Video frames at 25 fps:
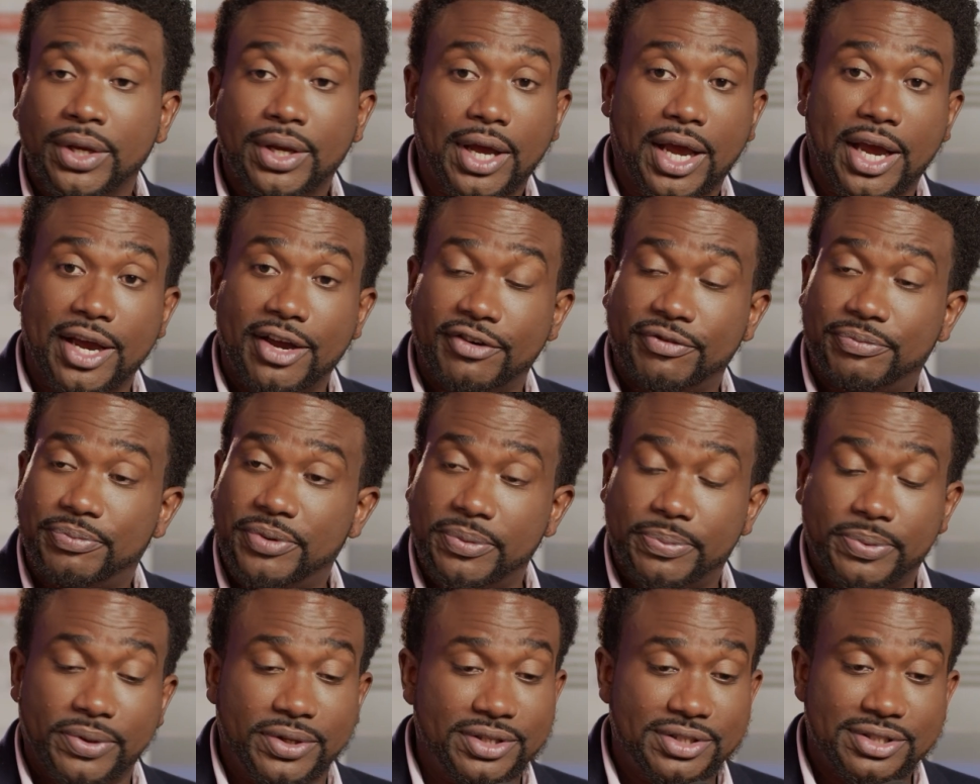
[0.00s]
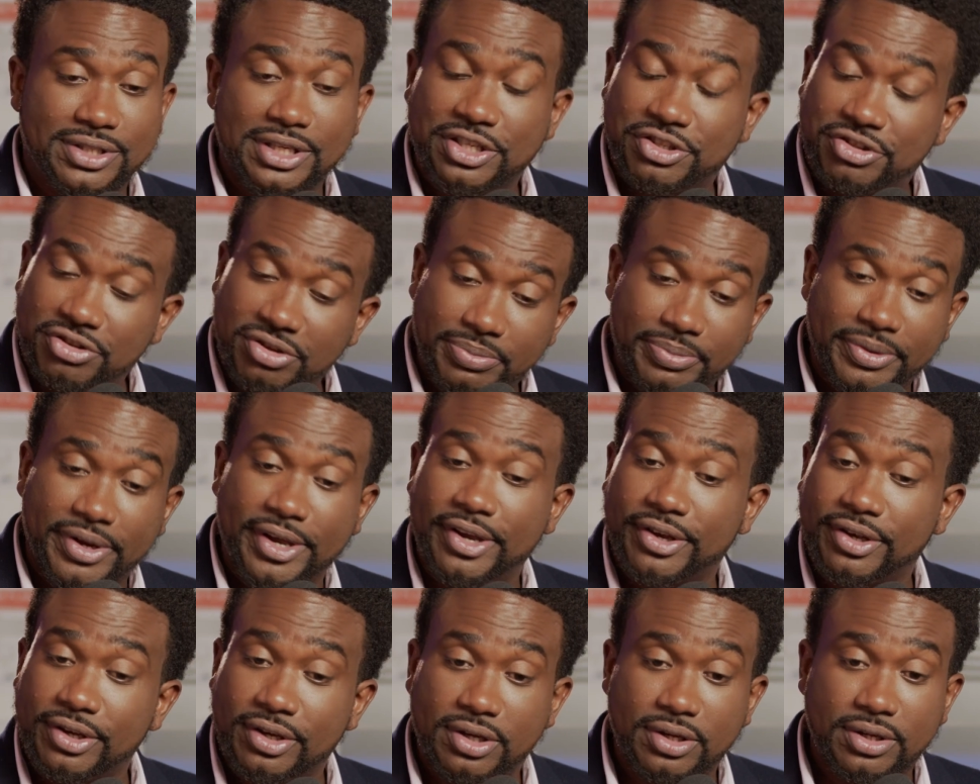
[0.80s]
I have people in Central
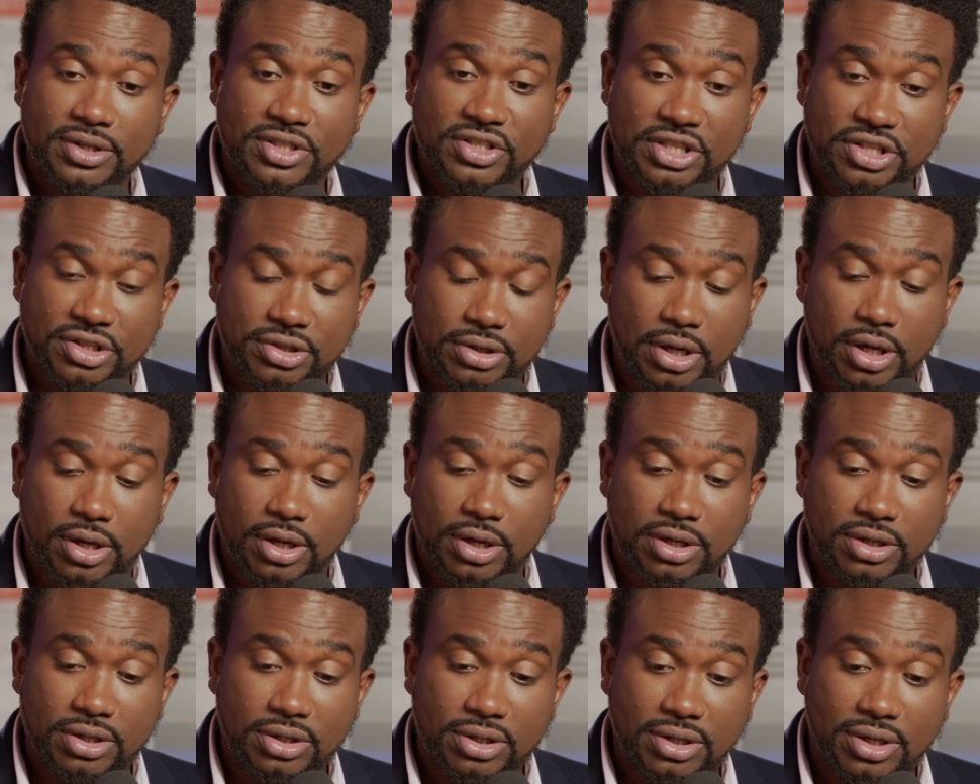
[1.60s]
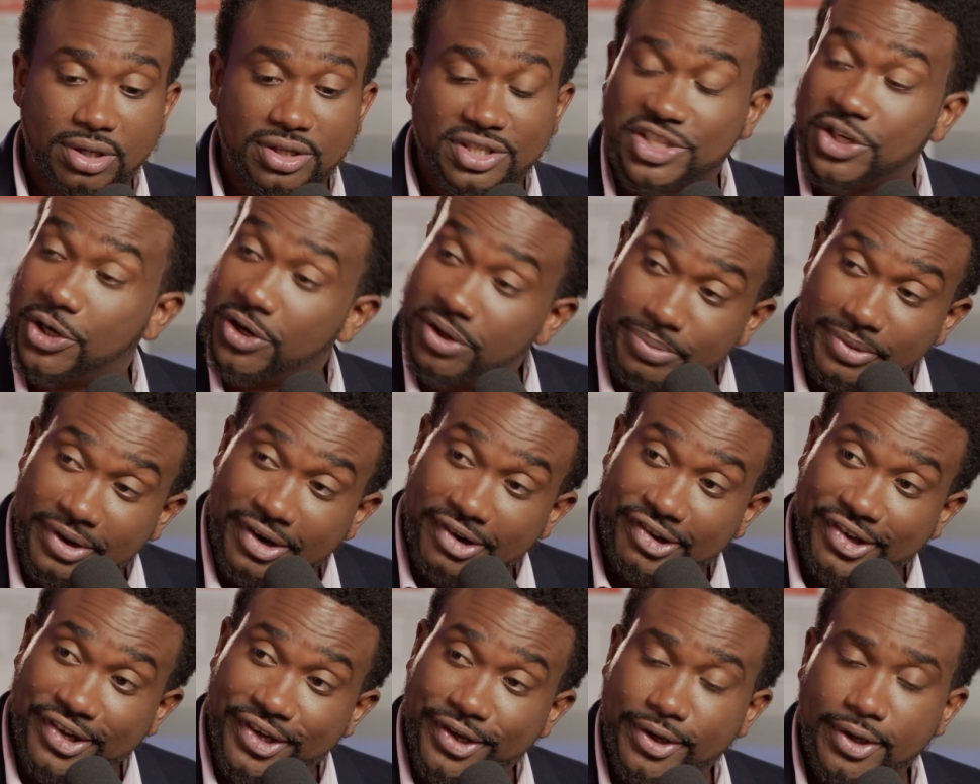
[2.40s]
America, uh, South
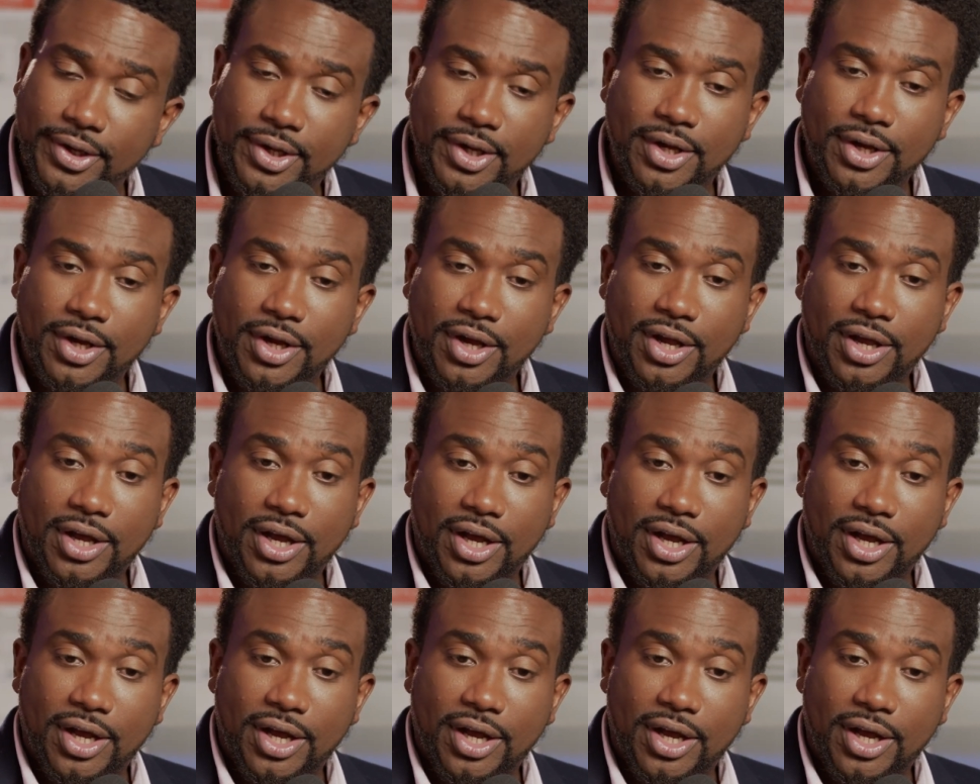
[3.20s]
America, mm-hmm.